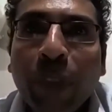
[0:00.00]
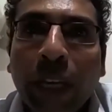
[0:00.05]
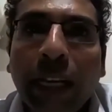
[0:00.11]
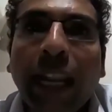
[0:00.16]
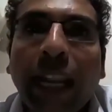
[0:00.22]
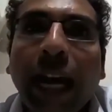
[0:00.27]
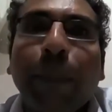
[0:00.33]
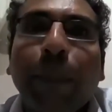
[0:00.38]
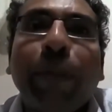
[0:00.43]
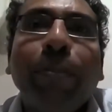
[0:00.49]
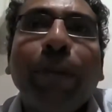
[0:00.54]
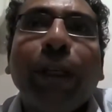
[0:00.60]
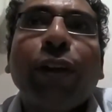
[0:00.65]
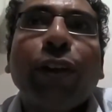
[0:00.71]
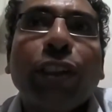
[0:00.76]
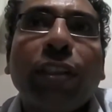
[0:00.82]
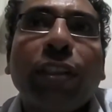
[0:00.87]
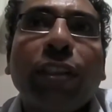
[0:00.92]
It will happen
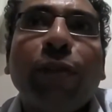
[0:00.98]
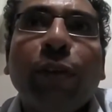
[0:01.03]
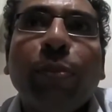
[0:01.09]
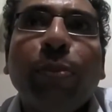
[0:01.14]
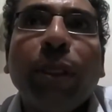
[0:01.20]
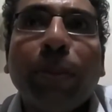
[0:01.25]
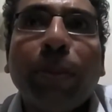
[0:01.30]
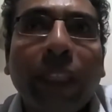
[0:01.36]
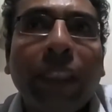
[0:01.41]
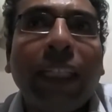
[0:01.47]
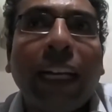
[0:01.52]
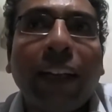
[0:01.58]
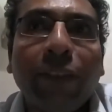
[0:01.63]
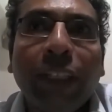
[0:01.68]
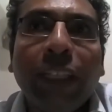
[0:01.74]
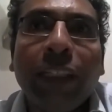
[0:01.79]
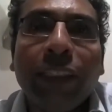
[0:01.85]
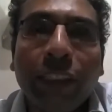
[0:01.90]
because the people in
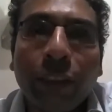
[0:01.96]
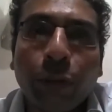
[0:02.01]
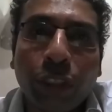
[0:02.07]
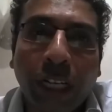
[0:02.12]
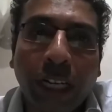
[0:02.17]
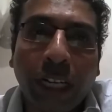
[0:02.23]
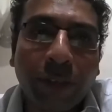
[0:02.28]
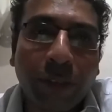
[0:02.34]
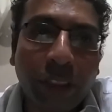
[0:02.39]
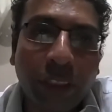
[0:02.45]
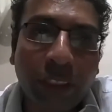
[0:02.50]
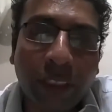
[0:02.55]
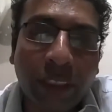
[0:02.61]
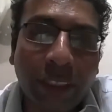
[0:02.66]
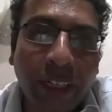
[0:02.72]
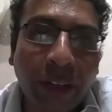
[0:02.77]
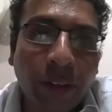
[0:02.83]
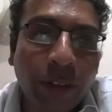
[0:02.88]
that village in Gujarat will
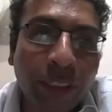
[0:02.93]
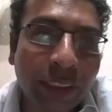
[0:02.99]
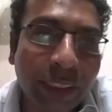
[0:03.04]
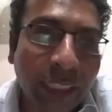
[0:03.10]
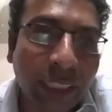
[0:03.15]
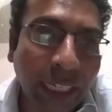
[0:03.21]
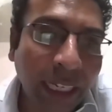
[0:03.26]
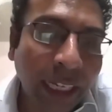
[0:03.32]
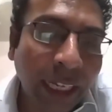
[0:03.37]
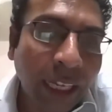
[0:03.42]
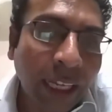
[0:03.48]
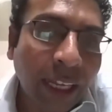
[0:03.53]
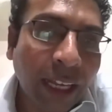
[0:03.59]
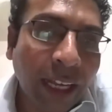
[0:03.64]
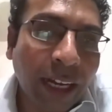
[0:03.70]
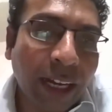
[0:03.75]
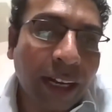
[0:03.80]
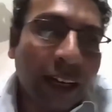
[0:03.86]
turn around and say,
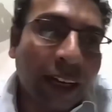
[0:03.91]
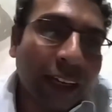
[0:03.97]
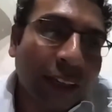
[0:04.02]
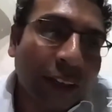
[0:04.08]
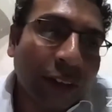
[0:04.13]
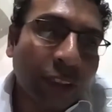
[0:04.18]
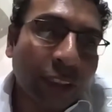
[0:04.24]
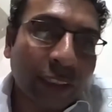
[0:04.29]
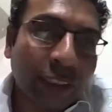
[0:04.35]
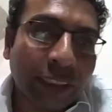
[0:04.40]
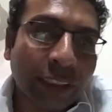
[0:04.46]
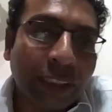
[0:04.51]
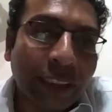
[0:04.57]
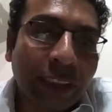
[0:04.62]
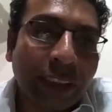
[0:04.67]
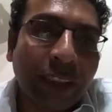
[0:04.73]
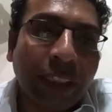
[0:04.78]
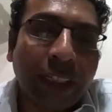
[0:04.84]
uh, "You know, this is
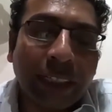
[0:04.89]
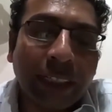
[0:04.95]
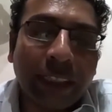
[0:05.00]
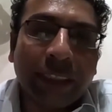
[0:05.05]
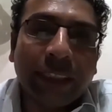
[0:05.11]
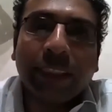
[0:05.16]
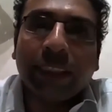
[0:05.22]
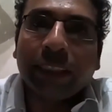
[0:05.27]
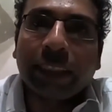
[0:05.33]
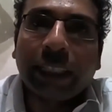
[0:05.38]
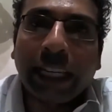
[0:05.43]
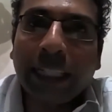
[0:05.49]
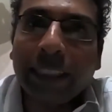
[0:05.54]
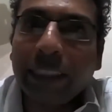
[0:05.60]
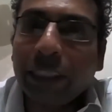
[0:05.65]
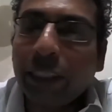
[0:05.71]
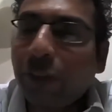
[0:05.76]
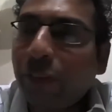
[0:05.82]
just uh, this is just
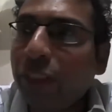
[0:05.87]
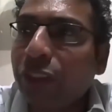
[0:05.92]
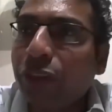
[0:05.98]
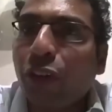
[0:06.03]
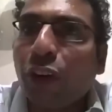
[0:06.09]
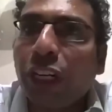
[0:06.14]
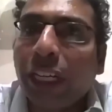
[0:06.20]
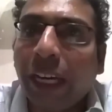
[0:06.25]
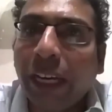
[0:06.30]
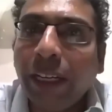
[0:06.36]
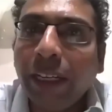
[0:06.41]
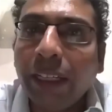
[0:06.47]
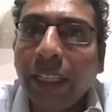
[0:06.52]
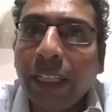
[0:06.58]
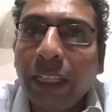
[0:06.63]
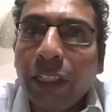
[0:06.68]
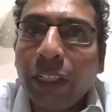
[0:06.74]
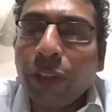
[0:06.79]
crazy. You've destroyed
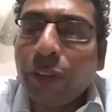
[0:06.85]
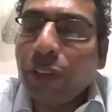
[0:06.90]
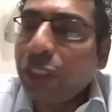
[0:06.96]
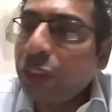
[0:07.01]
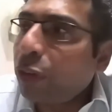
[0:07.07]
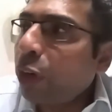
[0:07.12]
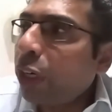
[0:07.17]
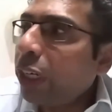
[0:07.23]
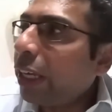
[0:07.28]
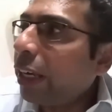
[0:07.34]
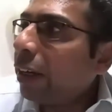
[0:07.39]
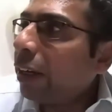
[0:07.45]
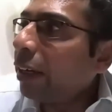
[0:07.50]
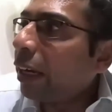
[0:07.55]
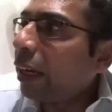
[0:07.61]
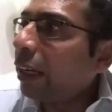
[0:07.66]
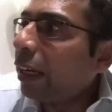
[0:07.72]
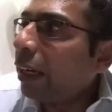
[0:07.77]
our you destroyed
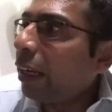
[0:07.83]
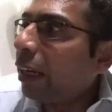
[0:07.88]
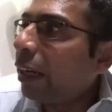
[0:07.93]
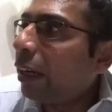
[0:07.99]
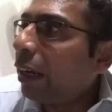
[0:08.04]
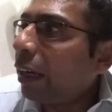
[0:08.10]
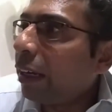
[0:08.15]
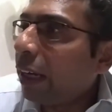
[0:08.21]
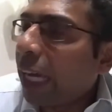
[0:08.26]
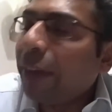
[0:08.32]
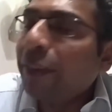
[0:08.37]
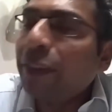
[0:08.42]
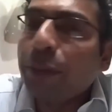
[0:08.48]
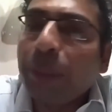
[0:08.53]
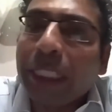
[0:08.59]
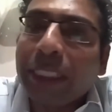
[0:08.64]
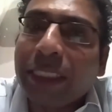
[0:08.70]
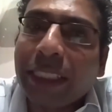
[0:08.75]
our, our our
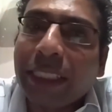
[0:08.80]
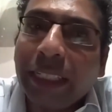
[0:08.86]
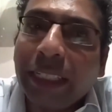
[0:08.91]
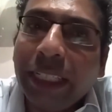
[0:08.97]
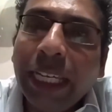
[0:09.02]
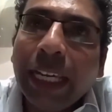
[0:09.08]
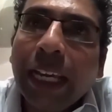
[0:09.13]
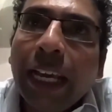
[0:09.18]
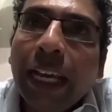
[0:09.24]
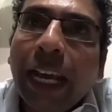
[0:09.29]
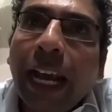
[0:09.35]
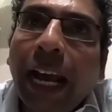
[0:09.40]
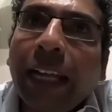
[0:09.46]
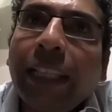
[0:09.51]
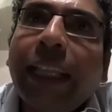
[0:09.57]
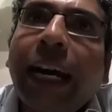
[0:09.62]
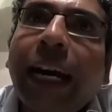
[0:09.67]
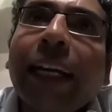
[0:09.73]
lives basically."
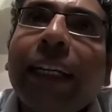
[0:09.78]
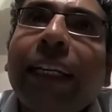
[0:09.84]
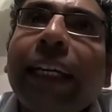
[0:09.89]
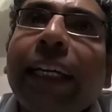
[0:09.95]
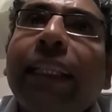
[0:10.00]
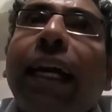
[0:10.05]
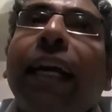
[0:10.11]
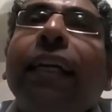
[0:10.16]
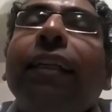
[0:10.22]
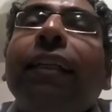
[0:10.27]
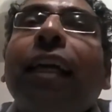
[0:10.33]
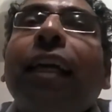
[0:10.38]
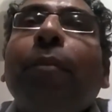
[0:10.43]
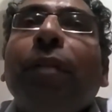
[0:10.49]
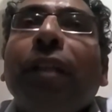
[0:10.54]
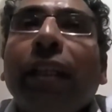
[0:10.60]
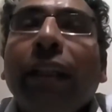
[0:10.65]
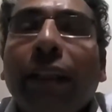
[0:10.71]
And that day, that
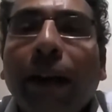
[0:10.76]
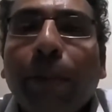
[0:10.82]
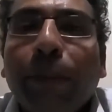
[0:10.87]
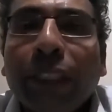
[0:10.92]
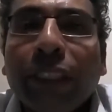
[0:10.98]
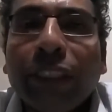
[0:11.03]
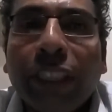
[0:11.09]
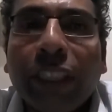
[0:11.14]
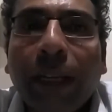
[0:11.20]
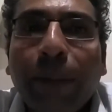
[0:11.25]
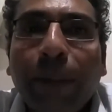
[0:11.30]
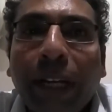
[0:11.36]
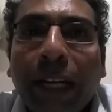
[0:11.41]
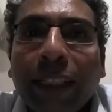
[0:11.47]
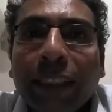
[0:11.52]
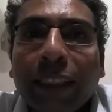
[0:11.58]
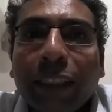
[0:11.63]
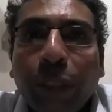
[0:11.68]
chemical company share
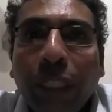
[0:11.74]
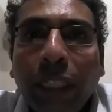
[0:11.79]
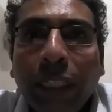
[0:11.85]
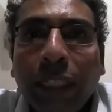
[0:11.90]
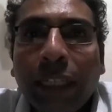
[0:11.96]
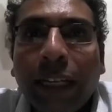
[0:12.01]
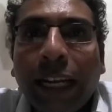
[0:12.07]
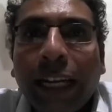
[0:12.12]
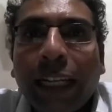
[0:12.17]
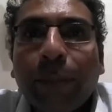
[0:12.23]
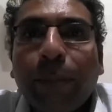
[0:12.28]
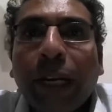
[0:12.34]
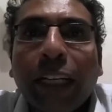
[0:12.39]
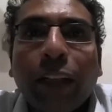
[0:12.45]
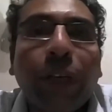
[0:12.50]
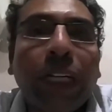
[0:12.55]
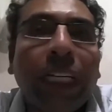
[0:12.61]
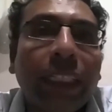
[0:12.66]
prices will correct
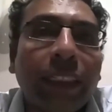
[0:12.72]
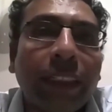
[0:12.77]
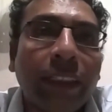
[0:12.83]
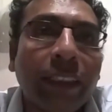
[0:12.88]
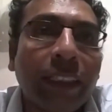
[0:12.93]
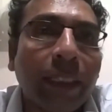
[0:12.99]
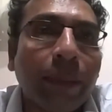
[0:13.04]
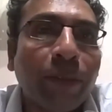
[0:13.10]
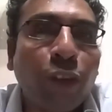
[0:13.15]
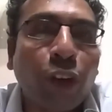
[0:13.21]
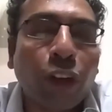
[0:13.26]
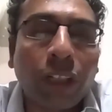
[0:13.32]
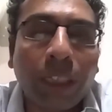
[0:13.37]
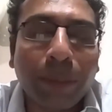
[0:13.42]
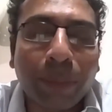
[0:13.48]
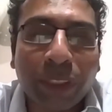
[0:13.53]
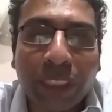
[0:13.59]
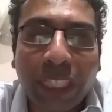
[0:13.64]
by twenty, thirty,
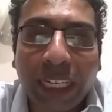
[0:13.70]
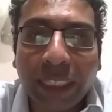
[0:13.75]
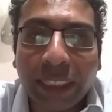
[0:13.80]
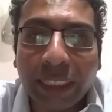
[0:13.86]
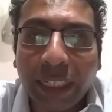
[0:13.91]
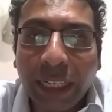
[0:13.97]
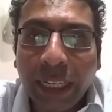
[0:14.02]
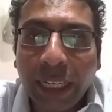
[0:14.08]
forty percent.